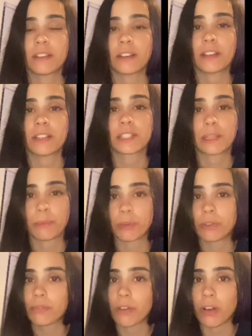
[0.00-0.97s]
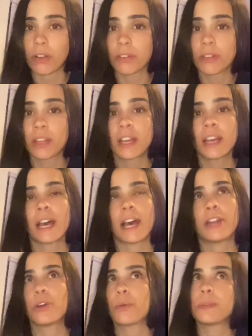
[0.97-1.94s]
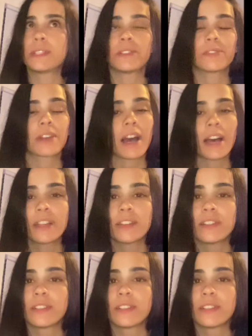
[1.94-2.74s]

uh, summer, and fall. I know we still got